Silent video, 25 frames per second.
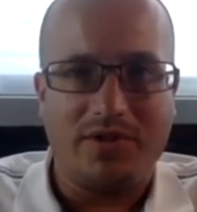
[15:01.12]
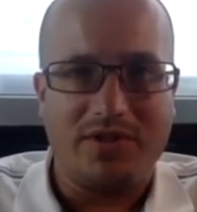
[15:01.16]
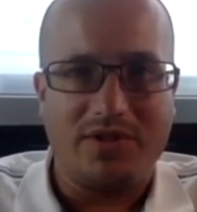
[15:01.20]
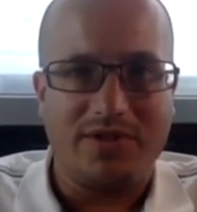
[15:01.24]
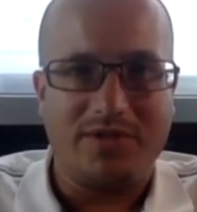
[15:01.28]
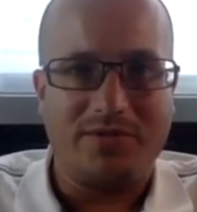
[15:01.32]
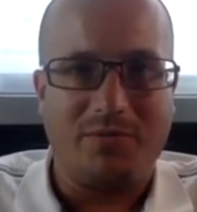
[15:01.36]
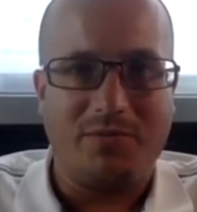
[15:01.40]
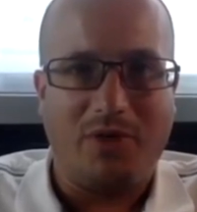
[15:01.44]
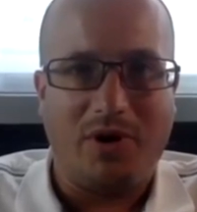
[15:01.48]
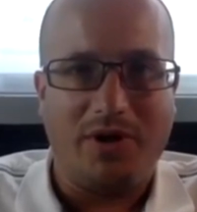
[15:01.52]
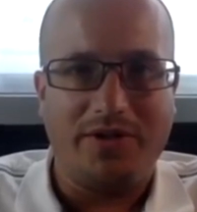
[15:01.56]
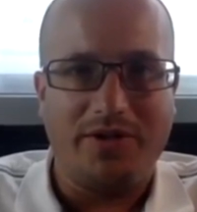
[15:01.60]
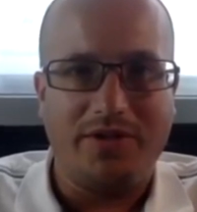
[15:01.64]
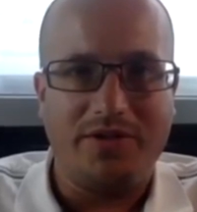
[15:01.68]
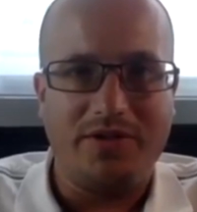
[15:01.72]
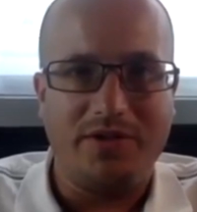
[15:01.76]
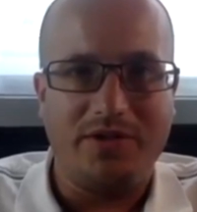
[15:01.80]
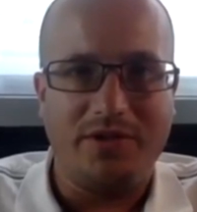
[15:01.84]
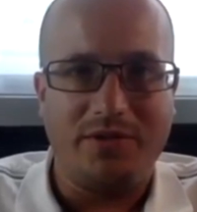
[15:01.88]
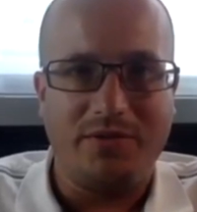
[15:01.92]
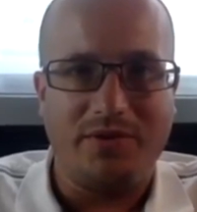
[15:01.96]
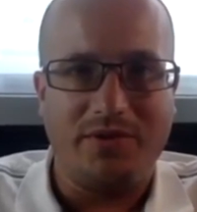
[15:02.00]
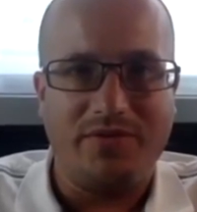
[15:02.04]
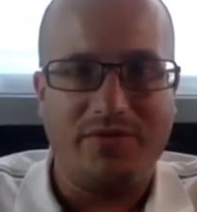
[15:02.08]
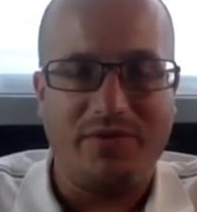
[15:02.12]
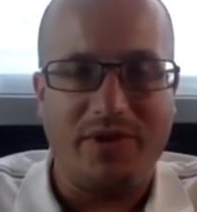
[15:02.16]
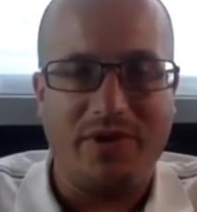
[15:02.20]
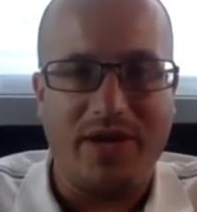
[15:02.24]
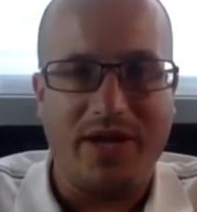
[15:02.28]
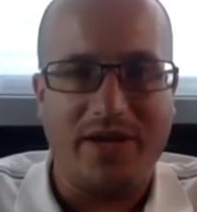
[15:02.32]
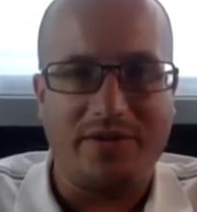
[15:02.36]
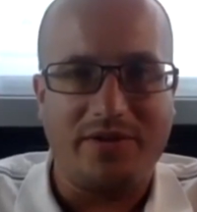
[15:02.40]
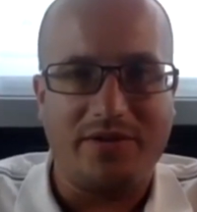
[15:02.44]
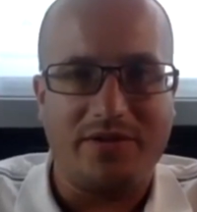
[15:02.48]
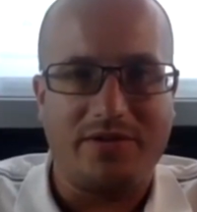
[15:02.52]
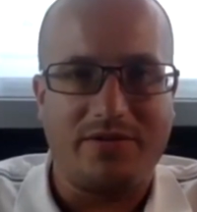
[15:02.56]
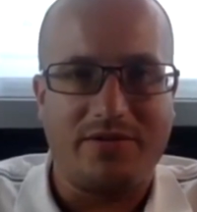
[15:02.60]
does one do if we
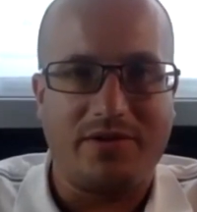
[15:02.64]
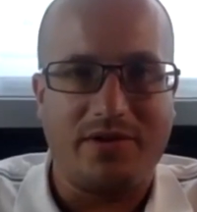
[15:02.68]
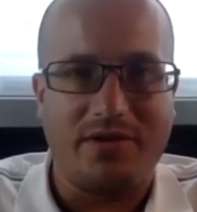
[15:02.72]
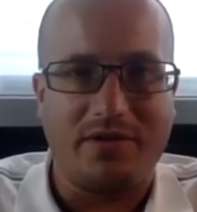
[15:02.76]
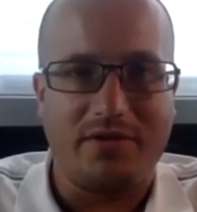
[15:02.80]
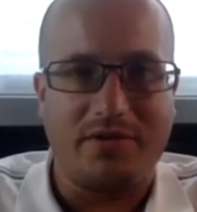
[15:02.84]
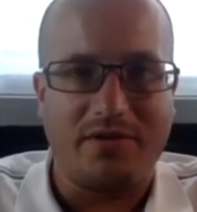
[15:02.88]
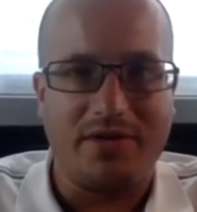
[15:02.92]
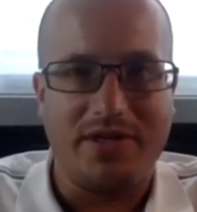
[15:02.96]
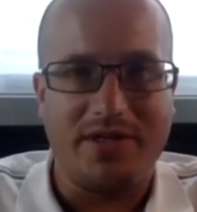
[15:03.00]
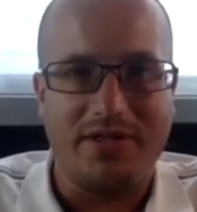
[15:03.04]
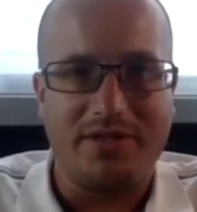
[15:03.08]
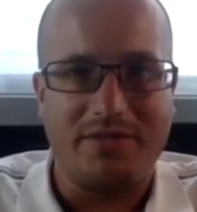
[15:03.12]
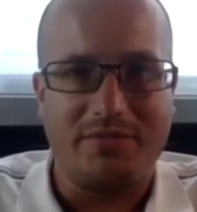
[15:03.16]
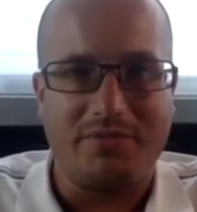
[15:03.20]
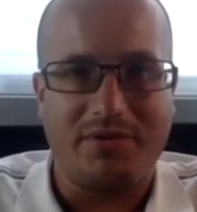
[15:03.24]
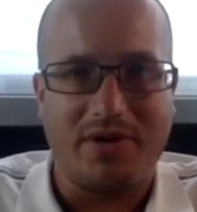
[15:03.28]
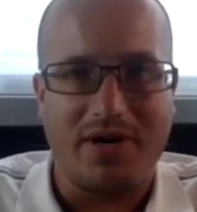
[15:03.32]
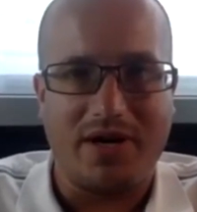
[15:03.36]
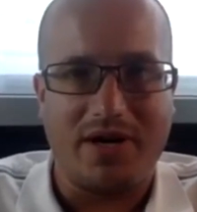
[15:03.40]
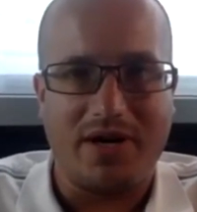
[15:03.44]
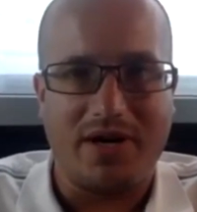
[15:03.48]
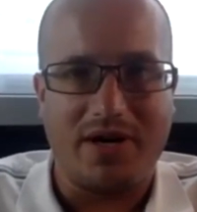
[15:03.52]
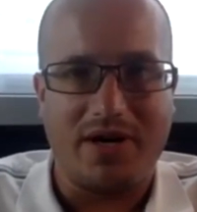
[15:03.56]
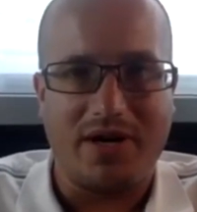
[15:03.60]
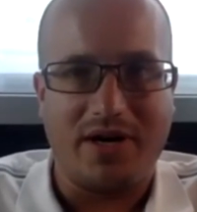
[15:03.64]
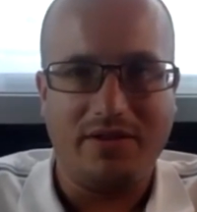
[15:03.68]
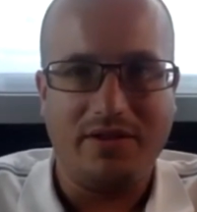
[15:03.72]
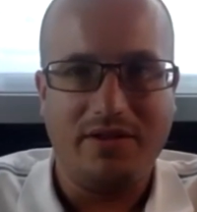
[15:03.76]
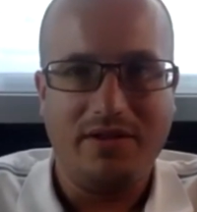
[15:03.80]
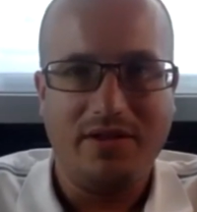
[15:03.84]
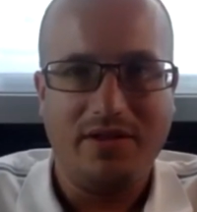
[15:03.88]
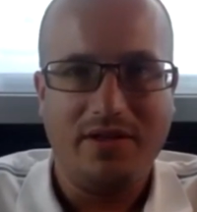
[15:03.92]
enter a Great Depression?